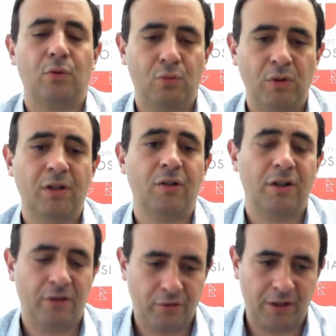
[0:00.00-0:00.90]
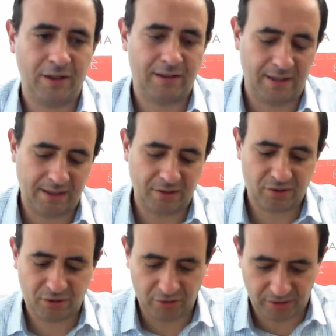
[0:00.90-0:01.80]
We're going to treat it like a
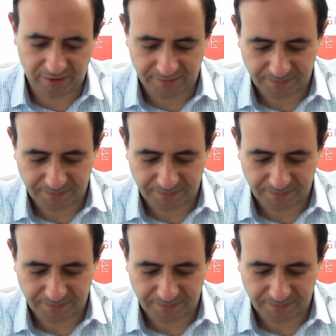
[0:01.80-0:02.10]
security.